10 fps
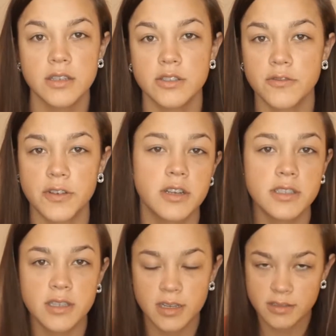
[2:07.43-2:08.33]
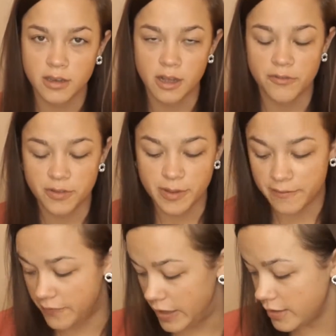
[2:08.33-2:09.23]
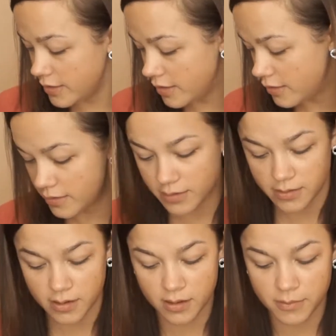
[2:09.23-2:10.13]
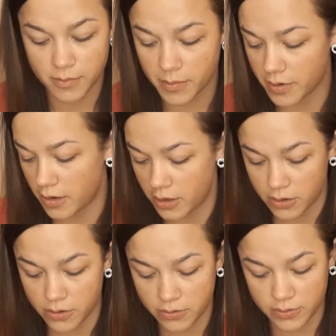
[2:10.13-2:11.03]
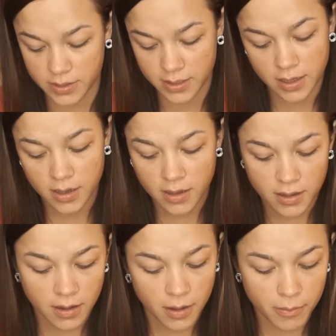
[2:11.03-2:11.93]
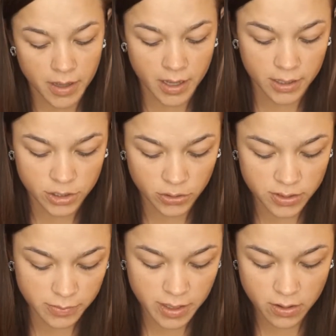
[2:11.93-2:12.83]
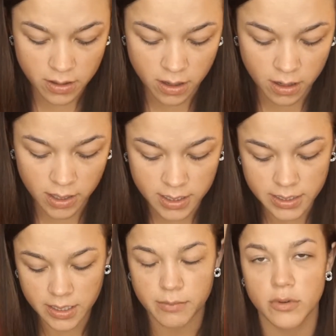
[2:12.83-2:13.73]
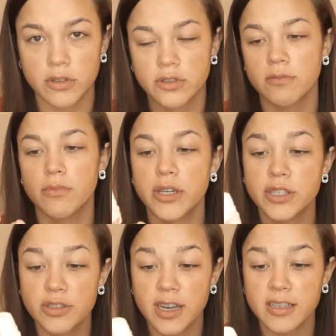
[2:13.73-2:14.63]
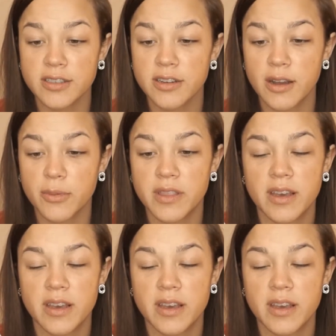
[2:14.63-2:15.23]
So first I start off with my face. I'm going to use my Josie Maran Daily moisturizer with